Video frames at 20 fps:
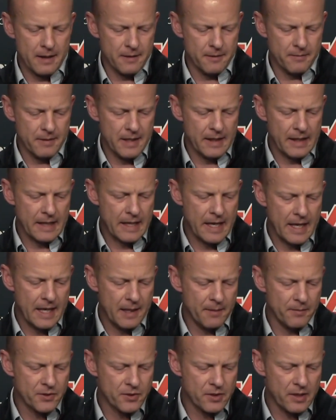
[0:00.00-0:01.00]
in the
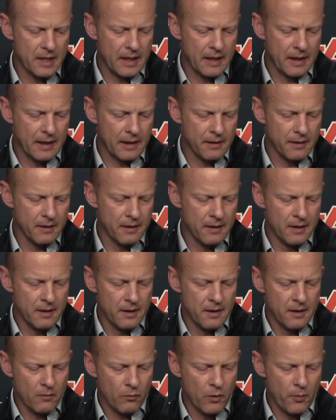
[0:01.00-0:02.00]
games, and
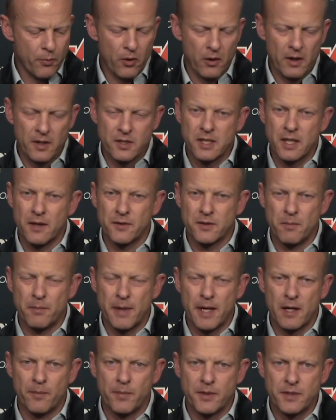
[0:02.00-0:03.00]
we put ourselves in
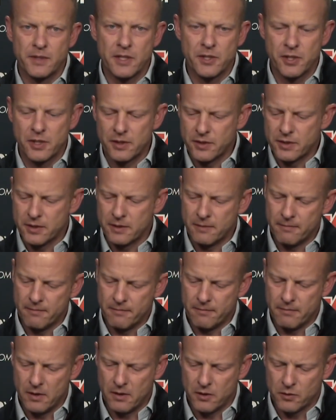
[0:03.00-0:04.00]
better positions,
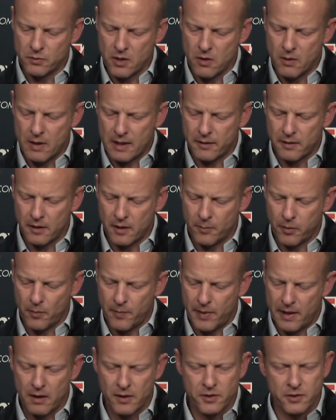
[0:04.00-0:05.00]
you know, as we go out there and
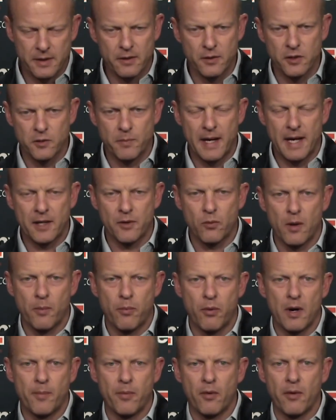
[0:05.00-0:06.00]
prepare. So that goes back to our
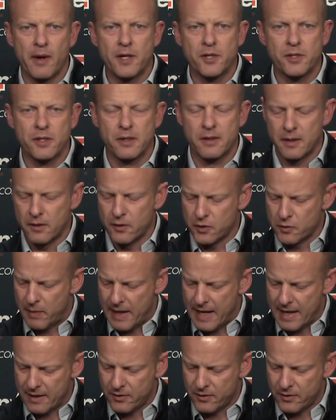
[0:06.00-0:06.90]
preparation. It goes back